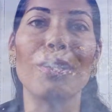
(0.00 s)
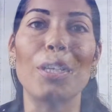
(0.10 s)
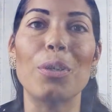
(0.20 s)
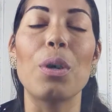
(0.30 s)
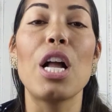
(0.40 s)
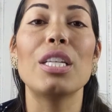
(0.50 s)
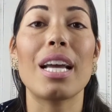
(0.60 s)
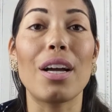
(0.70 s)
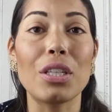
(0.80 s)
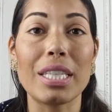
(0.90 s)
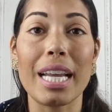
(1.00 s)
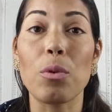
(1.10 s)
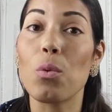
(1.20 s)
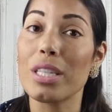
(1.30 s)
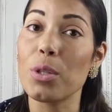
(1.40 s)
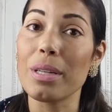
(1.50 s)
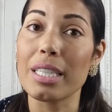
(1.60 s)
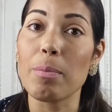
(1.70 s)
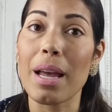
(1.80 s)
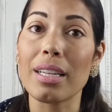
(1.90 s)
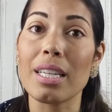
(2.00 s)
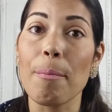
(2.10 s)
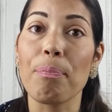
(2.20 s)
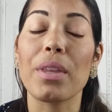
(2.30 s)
you to understand what to expect,